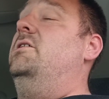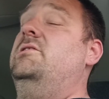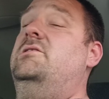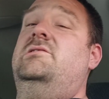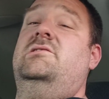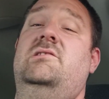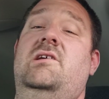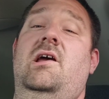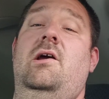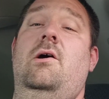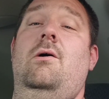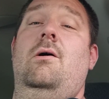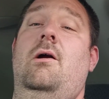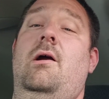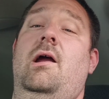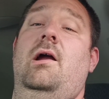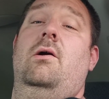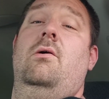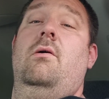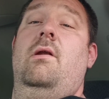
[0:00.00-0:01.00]
could say, all
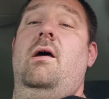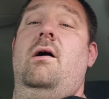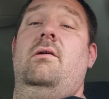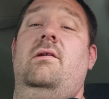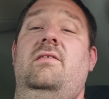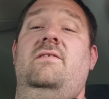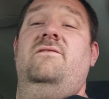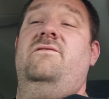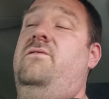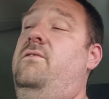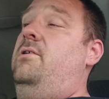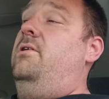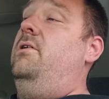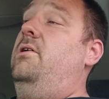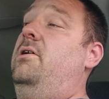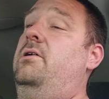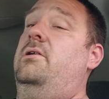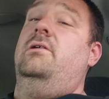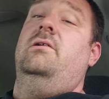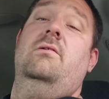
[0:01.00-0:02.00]
right, go down to the
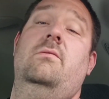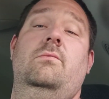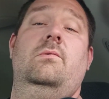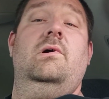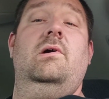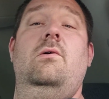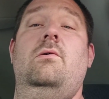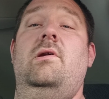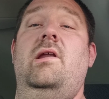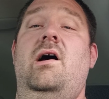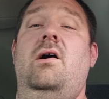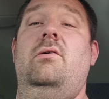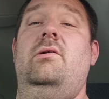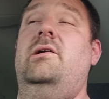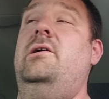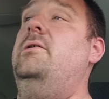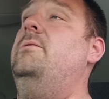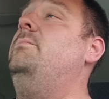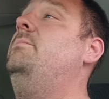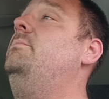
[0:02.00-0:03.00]
400, and we go down
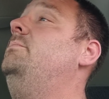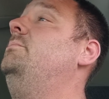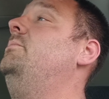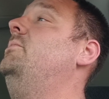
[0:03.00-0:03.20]
there.